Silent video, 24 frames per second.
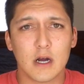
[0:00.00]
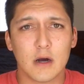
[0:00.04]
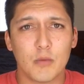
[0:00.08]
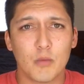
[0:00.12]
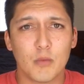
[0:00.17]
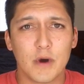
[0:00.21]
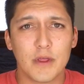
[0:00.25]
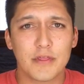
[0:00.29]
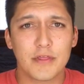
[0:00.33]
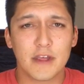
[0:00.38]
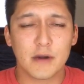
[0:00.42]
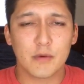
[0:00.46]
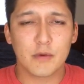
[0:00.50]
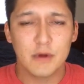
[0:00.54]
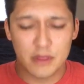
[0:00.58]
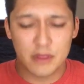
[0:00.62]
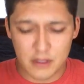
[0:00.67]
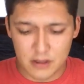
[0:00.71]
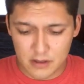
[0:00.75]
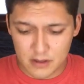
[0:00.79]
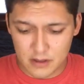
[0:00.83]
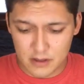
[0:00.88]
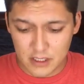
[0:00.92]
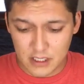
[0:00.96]
one thing
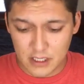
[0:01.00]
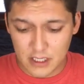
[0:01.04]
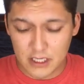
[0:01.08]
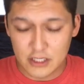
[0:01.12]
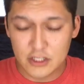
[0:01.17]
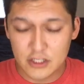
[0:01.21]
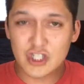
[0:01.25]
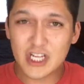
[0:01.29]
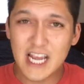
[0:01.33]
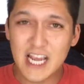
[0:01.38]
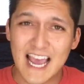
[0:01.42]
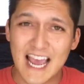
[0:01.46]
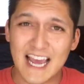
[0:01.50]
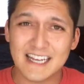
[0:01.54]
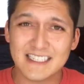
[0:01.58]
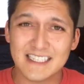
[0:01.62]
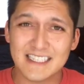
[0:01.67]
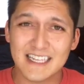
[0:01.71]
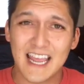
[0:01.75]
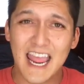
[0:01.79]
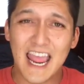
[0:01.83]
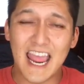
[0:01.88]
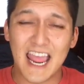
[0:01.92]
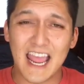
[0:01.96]
within the chat,
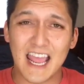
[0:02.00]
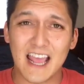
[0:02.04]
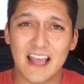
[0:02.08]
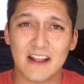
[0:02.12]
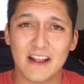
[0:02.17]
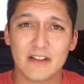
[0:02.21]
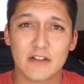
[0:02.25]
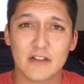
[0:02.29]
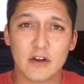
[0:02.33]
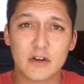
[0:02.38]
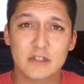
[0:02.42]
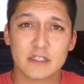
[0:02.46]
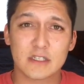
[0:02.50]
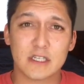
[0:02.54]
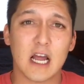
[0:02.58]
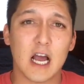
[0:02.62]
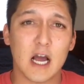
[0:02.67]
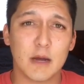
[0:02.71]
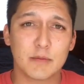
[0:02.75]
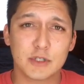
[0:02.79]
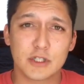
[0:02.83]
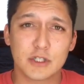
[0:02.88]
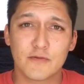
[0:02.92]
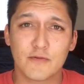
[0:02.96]
and there's an
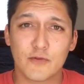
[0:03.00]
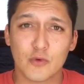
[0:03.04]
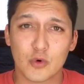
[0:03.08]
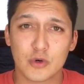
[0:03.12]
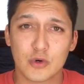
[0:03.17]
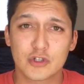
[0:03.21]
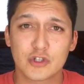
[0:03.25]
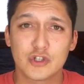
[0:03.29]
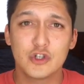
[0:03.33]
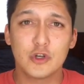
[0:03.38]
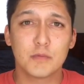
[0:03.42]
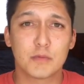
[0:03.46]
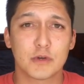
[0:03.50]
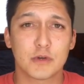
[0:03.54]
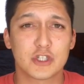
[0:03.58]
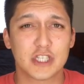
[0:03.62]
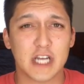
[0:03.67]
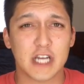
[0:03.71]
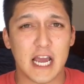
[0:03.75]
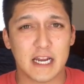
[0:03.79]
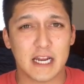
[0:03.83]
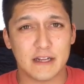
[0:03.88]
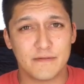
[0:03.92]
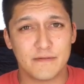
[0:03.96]
option for Super
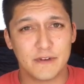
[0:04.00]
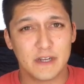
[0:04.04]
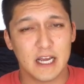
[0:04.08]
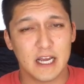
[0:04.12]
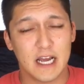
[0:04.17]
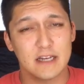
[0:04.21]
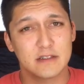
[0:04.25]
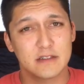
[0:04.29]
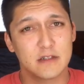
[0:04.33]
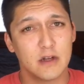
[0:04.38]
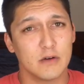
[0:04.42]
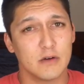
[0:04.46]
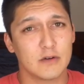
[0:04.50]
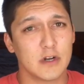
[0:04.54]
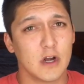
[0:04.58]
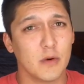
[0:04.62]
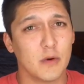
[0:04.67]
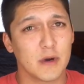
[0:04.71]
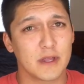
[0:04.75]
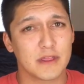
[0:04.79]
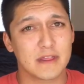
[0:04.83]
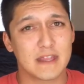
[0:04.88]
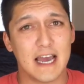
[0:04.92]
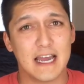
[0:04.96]
Chat if you guys don't know
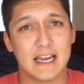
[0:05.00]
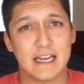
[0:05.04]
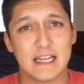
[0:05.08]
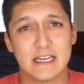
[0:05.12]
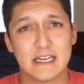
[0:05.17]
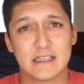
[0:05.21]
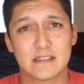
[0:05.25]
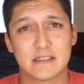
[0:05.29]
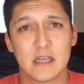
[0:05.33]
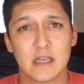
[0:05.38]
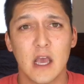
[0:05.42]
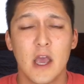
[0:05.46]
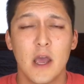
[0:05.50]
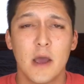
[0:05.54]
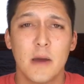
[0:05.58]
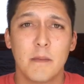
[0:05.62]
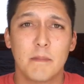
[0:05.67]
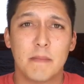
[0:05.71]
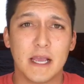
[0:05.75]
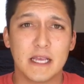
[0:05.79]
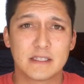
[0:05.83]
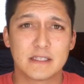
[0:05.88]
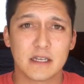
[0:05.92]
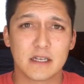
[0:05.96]
what that is.
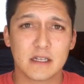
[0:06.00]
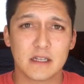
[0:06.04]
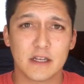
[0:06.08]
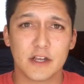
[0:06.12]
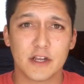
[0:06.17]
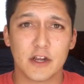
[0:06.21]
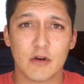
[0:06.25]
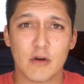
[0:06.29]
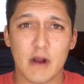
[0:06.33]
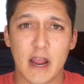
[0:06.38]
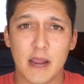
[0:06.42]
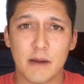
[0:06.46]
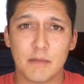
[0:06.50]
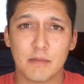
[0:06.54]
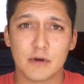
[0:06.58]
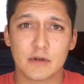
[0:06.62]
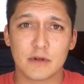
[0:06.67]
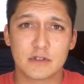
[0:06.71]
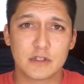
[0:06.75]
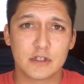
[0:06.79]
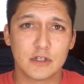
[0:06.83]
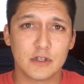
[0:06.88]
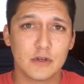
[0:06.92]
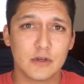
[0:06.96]
Basically, you're able
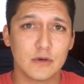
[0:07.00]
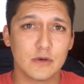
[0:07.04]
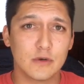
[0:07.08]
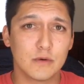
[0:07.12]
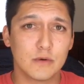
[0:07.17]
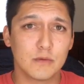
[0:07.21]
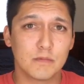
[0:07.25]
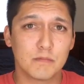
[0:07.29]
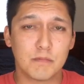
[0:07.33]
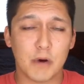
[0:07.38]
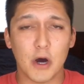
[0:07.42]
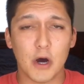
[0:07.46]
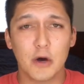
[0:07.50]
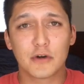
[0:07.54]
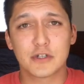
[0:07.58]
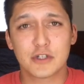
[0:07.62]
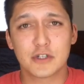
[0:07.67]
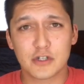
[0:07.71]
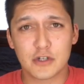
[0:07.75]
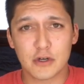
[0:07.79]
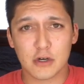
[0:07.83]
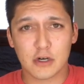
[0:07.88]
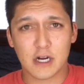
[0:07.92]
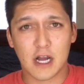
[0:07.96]
to
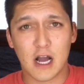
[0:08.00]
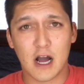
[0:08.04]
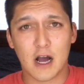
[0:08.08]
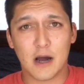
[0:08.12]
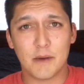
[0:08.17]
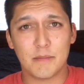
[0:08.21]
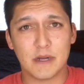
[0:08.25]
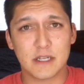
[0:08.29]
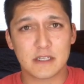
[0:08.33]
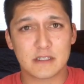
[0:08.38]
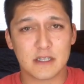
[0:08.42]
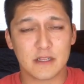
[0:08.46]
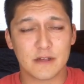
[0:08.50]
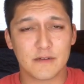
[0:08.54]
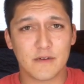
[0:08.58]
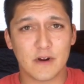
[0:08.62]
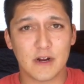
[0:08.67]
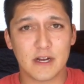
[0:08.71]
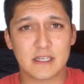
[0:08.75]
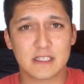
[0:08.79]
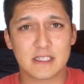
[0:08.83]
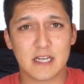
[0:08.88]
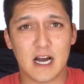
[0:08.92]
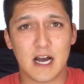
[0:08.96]
post your comment to the
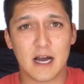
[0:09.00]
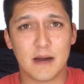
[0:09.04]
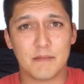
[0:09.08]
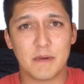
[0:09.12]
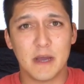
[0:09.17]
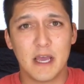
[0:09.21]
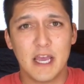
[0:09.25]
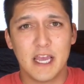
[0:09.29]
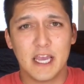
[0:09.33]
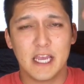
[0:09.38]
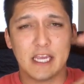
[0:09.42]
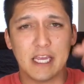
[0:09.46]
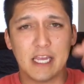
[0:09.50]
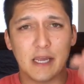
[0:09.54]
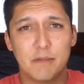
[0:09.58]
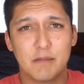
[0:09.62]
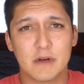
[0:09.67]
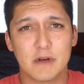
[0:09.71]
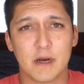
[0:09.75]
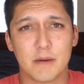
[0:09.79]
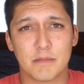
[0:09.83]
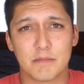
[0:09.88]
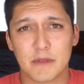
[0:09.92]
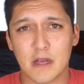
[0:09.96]
very top and keep
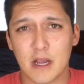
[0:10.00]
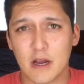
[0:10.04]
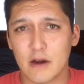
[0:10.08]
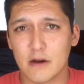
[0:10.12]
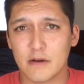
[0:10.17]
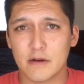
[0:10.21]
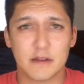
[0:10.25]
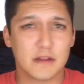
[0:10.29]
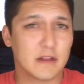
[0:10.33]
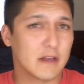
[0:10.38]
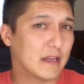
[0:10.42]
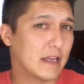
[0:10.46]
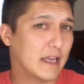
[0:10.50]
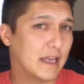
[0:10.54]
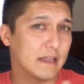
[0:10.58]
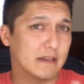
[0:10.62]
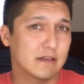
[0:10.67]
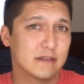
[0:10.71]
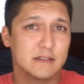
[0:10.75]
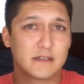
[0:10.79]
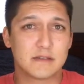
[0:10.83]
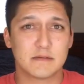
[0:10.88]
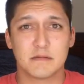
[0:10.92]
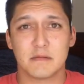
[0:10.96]
it up there.
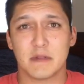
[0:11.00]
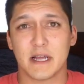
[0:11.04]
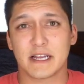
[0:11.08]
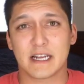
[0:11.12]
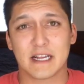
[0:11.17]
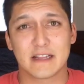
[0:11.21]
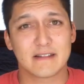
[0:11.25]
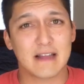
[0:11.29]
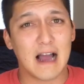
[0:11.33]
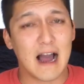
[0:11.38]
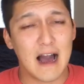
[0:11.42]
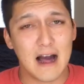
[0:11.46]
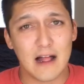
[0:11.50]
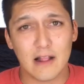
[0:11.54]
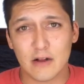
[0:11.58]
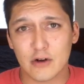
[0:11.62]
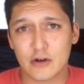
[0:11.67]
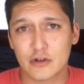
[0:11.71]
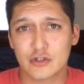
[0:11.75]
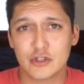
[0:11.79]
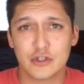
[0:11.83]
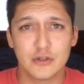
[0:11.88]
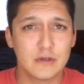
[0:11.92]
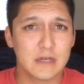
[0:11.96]
It's like $1,
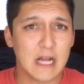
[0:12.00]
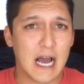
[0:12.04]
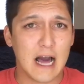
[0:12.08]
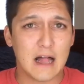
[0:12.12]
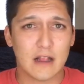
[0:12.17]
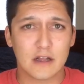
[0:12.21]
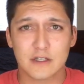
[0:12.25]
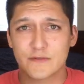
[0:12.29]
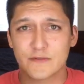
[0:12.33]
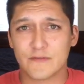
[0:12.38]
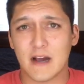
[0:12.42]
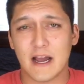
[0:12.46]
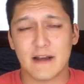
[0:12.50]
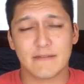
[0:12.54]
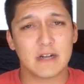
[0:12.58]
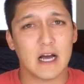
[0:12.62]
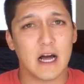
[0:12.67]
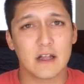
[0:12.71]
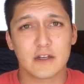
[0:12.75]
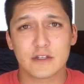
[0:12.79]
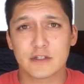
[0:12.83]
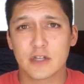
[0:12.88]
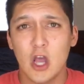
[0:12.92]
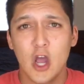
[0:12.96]
$2,
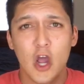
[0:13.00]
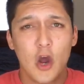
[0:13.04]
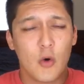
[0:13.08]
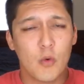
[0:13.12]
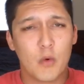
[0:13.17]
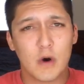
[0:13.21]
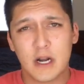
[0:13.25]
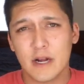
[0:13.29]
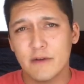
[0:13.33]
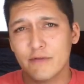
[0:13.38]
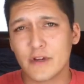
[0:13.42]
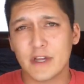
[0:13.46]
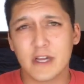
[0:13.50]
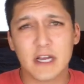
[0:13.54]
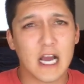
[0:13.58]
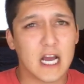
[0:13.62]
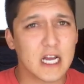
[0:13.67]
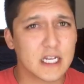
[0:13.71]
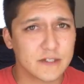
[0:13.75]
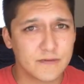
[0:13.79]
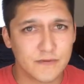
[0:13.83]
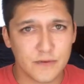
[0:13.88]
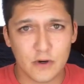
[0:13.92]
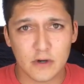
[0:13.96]
$5, whatever you
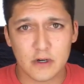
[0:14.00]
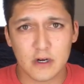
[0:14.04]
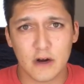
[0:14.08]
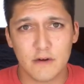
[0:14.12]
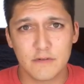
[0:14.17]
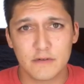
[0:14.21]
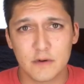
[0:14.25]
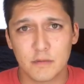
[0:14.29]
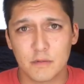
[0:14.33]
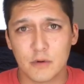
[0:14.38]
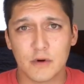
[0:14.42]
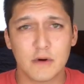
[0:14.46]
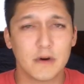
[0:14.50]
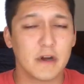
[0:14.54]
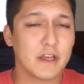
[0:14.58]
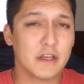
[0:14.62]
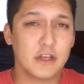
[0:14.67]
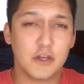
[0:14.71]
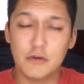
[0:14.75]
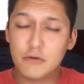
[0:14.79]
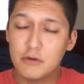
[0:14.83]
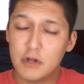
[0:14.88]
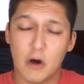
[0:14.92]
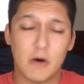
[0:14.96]
guys feel comfortable.
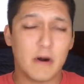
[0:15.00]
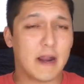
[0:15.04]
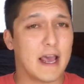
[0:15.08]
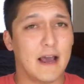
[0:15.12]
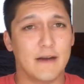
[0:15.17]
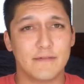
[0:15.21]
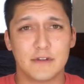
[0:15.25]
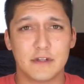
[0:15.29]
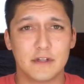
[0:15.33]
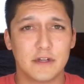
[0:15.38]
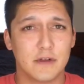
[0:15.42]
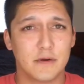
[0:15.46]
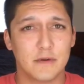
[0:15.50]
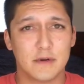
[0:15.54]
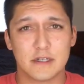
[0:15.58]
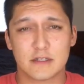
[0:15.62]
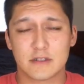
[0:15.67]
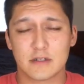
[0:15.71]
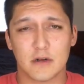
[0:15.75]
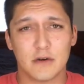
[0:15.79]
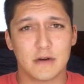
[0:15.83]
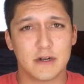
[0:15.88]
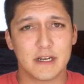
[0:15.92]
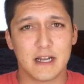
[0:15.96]
You don't have to do it. It's
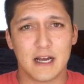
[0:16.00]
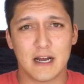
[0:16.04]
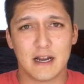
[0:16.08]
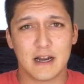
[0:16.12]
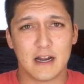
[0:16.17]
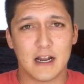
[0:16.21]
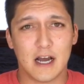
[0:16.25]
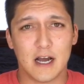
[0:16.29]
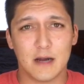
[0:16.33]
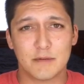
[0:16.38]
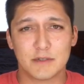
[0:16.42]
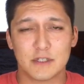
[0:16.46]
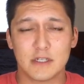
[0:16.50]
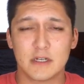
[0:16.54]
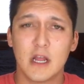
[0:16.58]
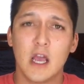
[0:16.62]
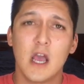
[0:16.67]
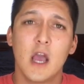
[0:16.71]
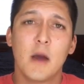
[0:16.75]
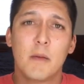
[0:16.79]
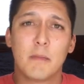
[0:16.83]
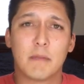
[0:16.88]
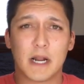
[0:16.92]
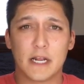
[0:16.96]
totally not an option,
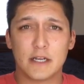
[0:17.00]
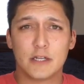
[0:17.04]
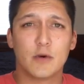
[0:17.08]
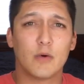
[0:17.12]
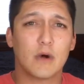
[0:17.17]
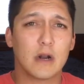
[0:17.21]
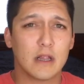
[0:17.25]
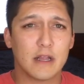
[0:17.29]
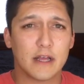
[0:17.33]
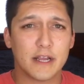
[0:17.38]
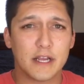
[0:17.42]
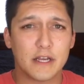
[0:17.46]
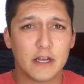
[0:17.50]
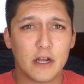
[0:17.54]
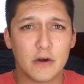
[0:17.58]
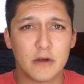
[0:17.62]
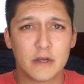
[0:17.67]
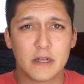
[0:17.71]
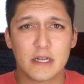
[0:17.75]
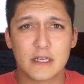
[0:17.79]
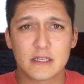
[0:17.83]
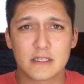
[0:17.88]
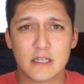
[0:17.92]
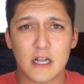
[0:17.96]
but I do want to let you know
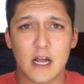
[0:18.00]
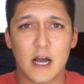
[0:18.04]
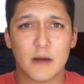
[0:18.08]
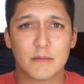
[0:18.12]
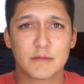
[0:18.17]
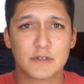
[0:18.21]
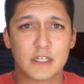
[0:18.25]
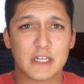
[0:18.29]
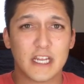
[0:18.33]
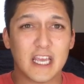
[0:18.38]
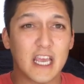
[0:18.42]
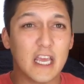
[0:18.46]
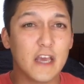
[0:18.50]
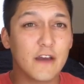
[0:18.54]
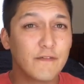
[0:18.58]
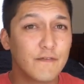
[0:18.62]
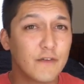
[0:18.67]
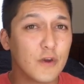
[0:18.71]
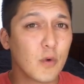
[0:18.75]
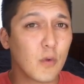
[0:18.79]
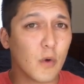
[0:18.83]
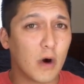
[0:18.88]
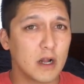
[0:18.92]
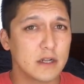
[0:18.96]
that it is an option if
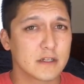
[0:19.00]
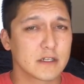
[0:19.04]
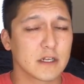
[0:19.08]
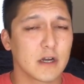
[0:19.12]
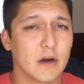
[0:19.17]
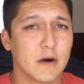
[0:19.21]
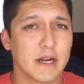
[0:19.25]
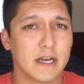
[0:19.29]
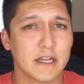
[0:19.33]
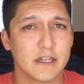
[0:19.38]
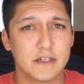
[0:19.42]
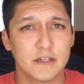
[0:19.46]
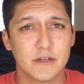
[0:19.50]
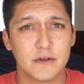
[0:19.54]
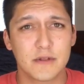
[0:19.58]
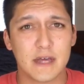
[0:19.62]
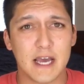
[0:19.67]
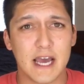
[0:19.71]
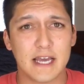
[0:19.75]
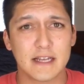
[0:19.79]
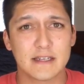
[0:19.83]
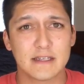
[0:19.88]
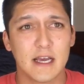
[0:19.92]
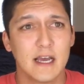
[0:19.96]
you want to go ahead and do
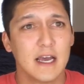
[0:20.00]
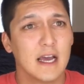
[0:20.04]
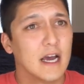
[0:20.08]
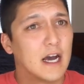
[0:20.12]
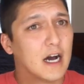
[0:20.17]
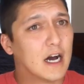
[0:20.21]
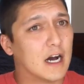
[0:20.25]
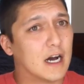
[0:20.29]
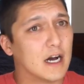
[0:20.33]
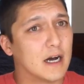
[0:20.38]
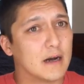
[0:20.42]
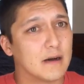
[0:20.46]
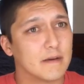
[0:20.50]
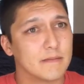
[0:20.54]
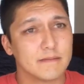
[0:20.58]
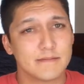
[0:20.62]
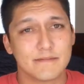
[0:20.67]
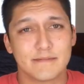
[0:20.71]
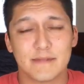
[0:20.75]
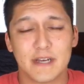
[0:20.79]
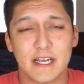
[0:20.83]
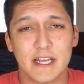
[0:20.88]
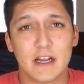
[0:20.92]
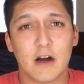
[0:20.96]
that.
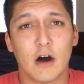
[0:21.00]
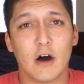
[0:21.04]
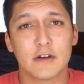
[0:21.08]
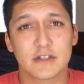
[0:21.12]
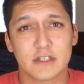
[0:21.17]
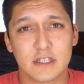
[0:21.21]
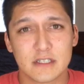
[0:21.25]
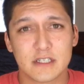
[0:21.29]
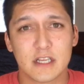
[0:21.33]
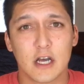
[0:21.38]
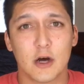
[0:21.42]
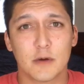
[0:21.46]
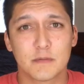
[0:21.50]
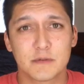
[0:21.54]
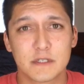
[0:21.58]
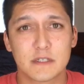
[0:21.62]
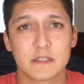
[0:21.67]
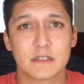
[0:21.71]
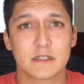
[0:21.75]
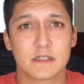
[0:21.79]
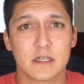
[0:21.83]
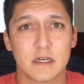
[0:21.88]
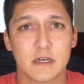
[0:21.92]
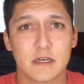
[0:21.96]
It all just helps
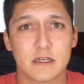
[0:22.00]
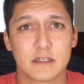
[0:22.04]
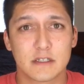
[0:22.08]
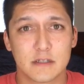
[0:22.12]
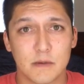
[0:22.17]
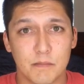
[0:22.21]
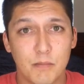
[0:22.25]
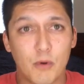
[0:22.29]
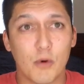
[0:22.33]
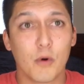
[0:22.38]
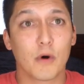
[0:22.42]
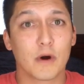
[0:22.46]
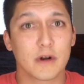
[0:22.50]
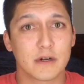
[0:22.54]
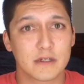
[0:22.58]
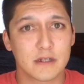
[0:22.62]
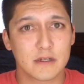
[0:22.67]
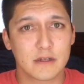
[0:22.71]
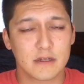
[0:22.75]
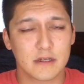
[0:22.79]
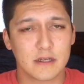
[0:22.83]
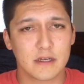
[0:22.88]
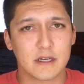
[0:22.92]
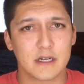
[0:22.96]
to support
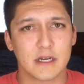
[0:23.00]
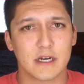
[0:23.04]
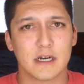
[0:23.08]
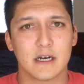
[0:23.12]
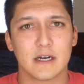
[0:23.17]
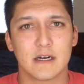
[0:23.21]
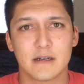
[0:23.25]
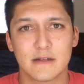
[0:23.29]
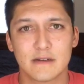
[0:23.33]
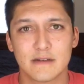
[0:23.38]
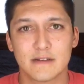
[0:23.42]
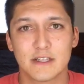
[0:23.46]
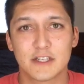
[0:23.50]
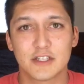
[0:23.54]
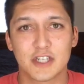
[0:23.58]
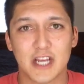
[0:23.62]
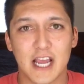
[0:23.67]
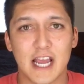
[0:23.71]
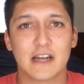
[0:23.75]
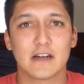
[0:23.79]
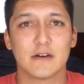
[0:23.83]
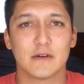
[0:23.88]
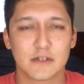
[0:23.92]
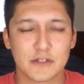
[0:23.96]
the
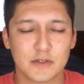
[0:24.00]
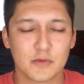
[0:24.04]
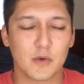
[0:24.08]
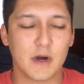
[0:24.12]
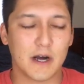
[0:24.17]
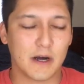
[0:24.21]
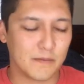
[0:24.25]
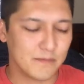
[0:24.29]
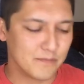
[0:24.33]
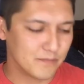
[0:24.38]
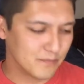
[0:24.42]
channel as well.